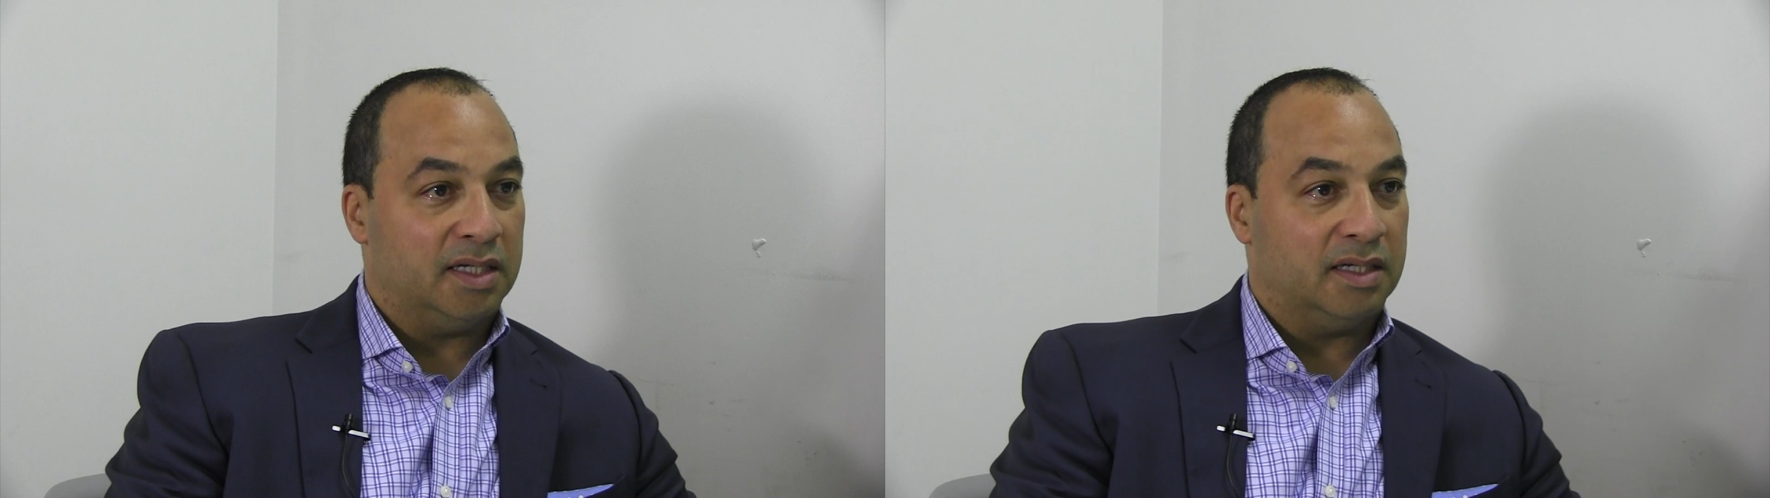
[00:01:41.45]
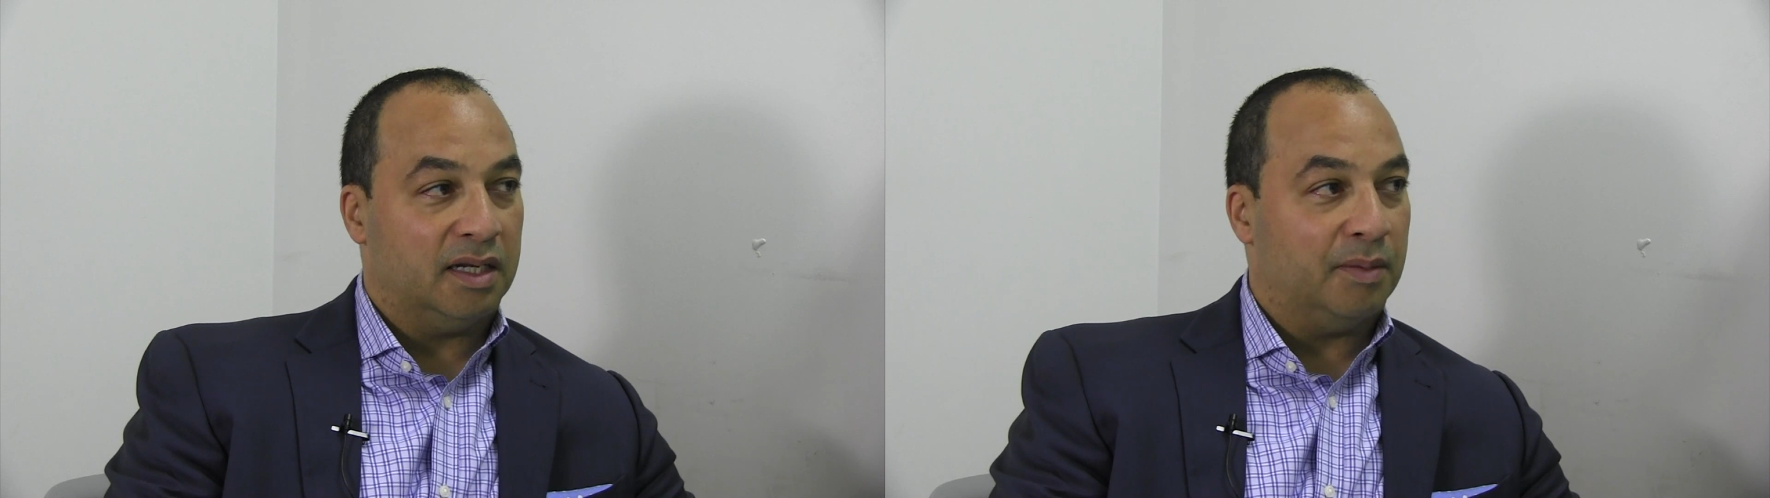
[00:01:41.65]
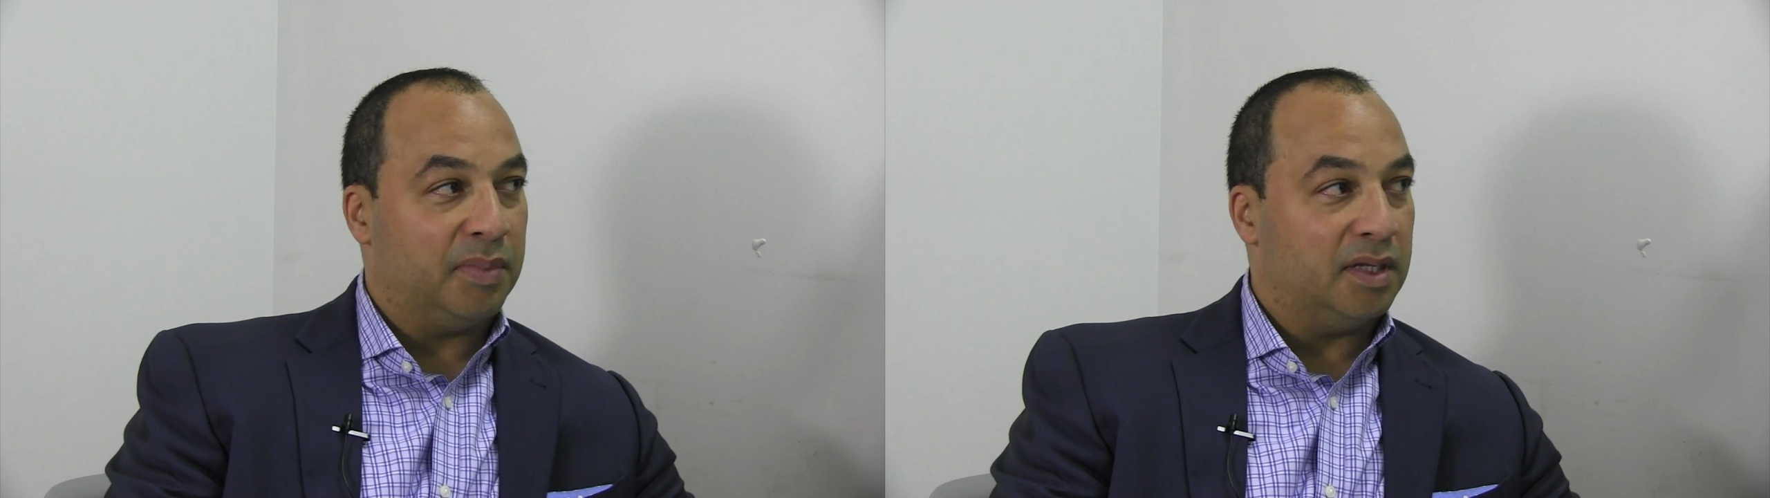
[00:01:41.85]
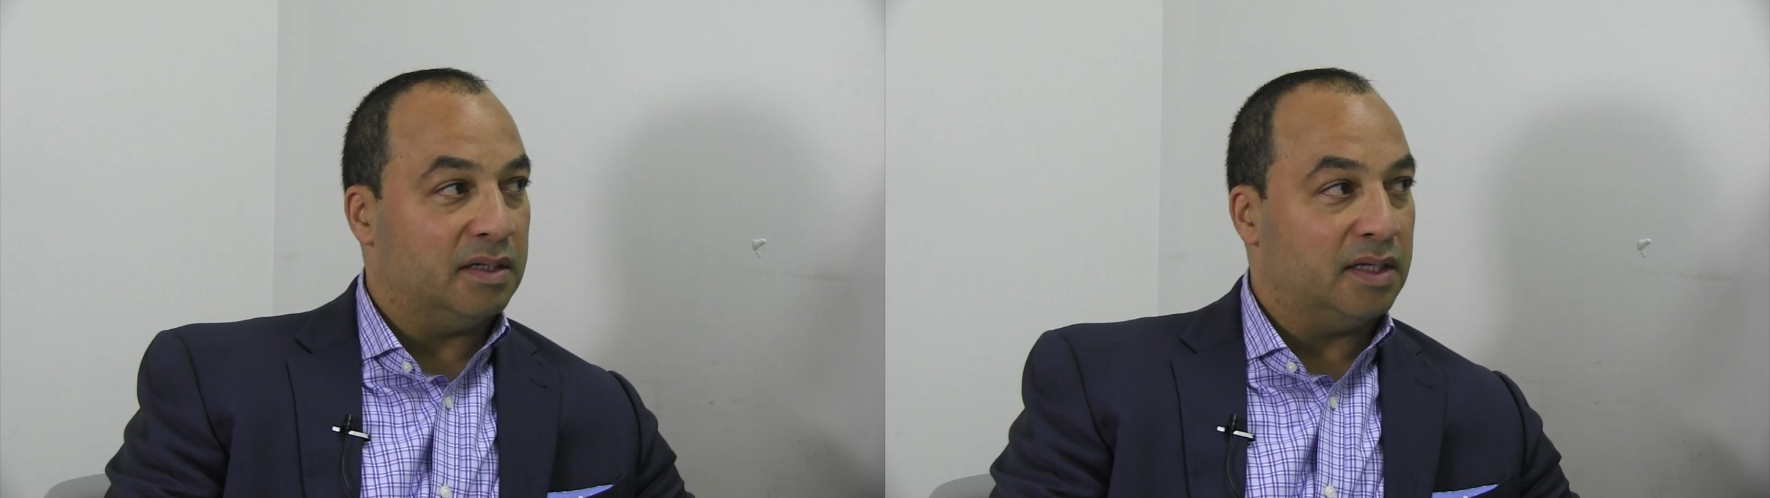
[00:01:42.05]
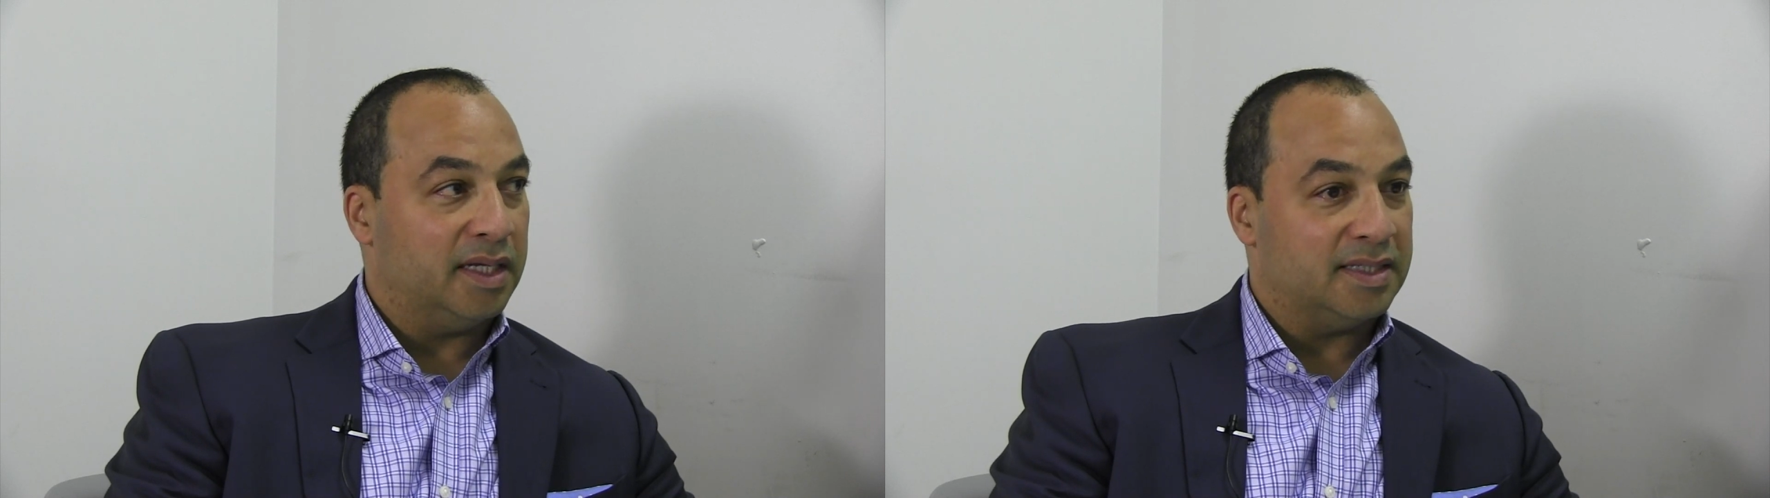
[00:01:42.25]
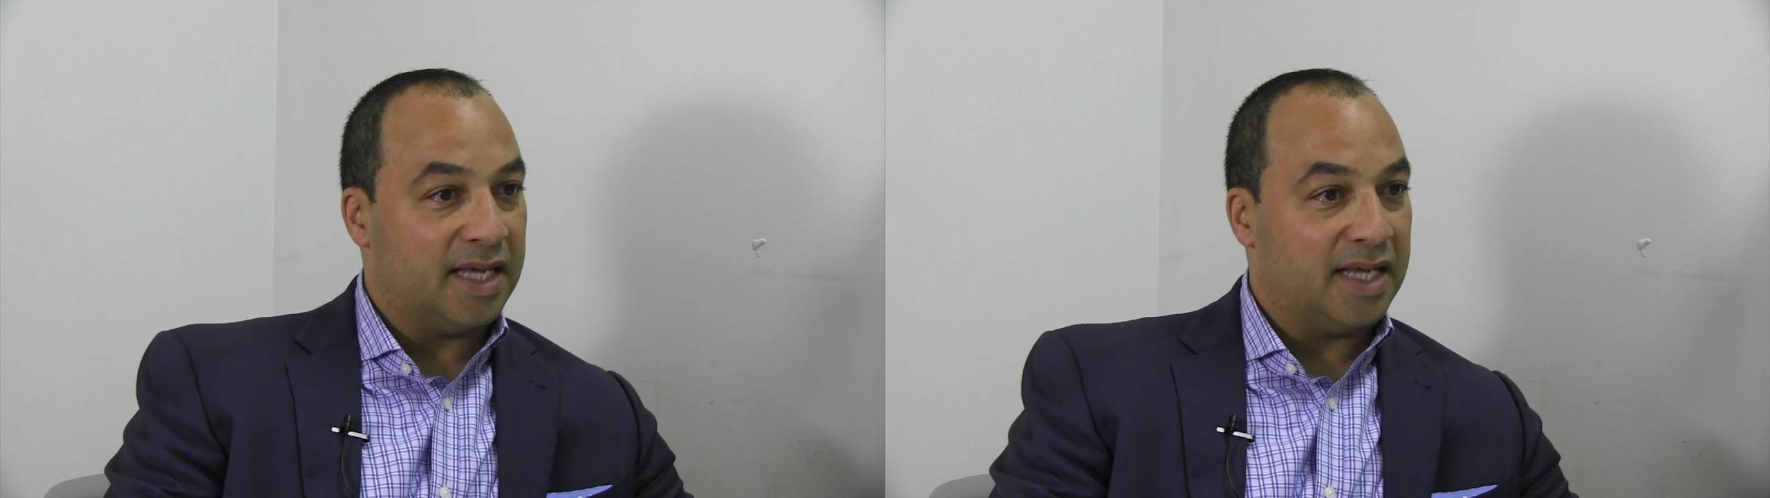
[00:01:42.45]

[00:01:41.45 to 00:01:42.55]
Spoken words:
ended up in